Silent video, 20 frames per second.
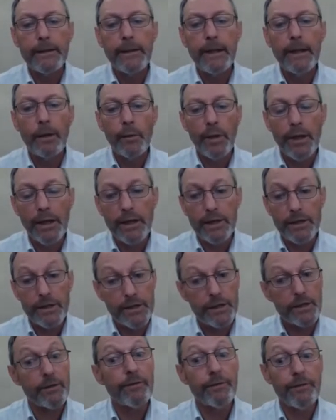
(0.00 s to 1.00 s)

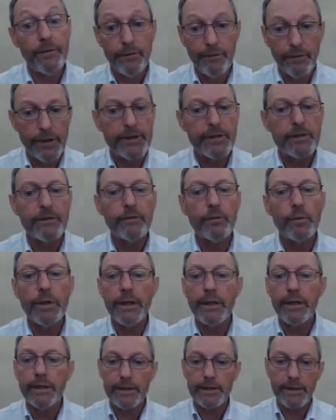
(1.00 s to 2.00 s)
Awareness of invasive
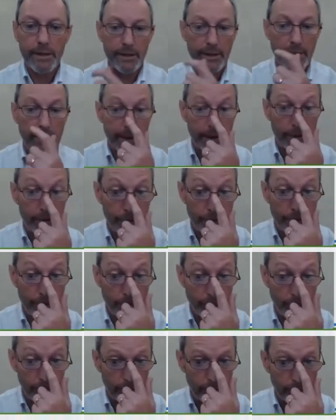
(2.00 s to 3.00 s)
weeds and their
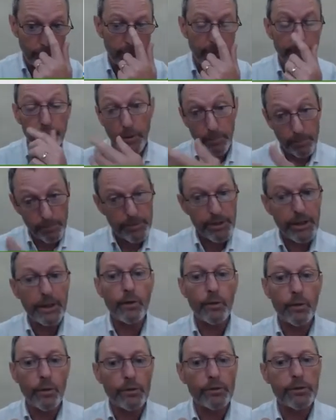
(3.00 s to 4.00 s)
control, uh, the problems they
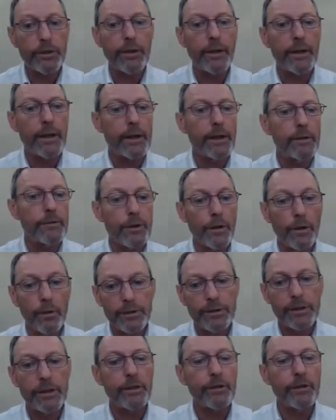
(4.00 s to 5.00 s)
cause and their control
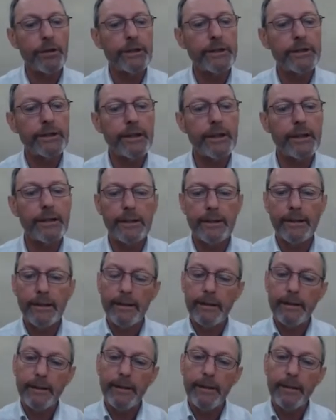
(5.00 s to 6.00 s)
is increasing.
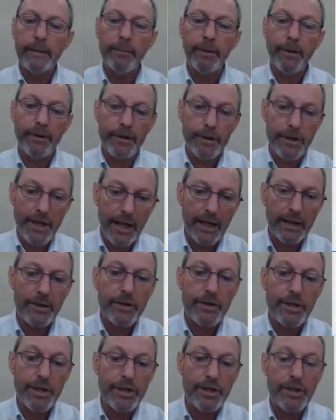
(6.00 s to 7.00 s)
But the
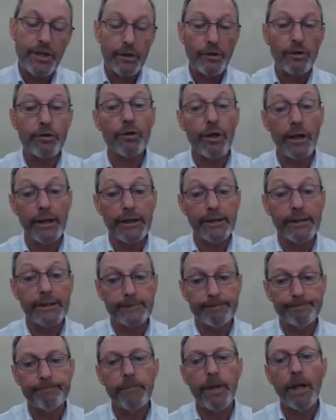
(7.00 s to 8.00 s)
challenge is still great.
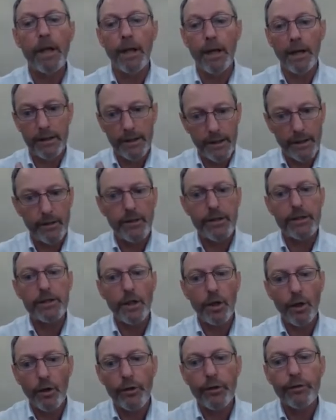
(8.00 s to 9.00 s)
Uh, you know, there's
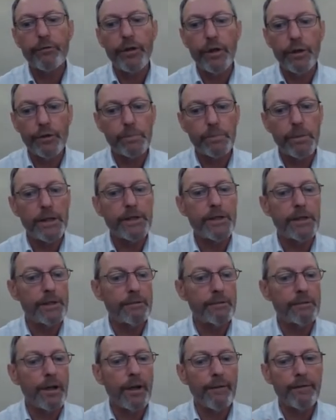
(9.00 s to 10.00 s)
a lot of new species
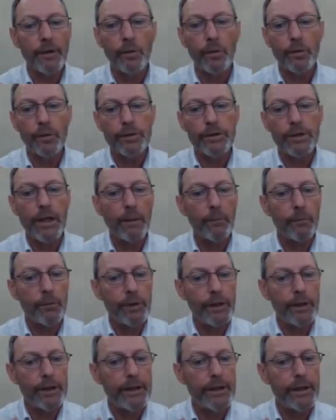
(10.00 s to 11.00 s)
arriving all the time. We
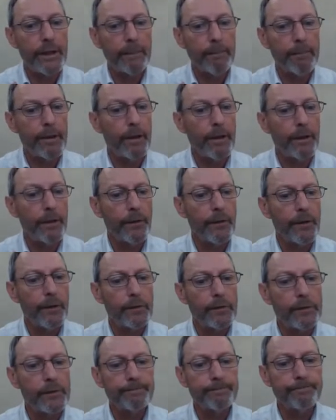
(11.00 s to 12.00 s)
need to keep an eye on
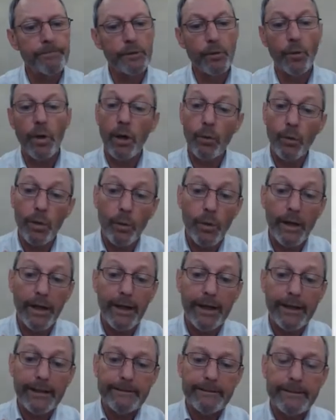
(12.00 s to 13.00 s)
those. So are we
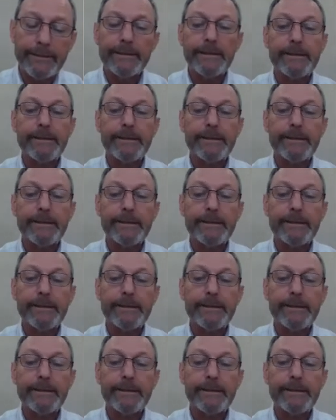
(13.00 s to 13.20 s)
winning?